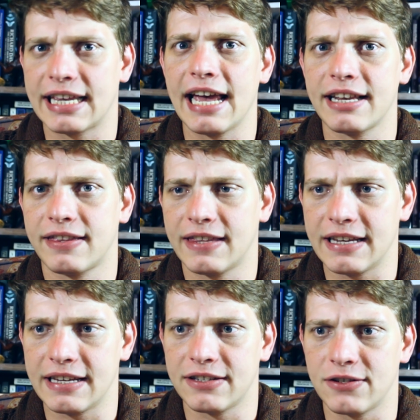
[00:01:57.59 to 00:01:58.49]
get
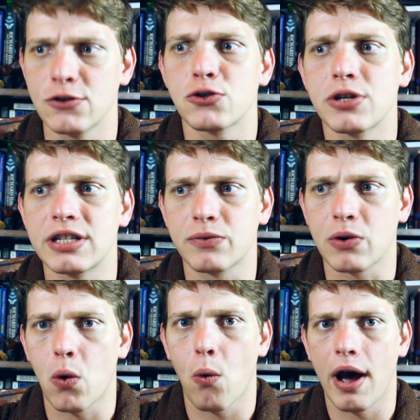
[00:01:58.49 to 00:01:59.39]
these nutrients
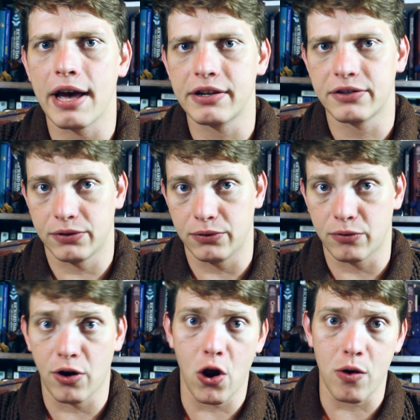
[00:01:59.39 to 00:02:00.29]
required to
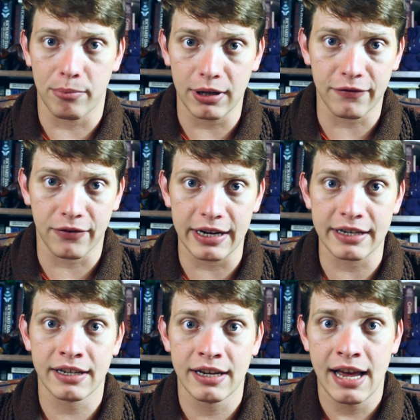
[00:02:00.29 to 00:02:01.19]
grow and
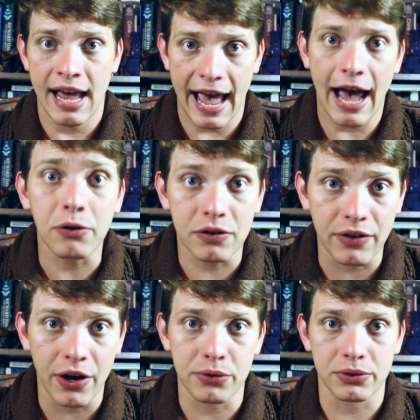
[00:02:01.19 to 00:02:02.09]
proliferate out of
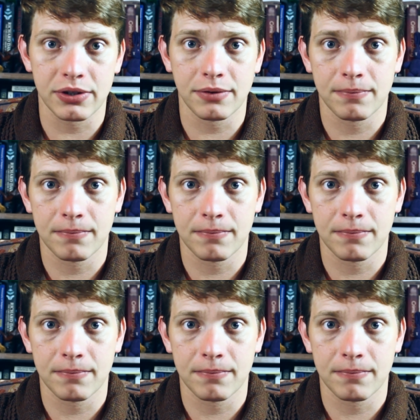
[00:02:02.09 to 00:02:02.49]
the host.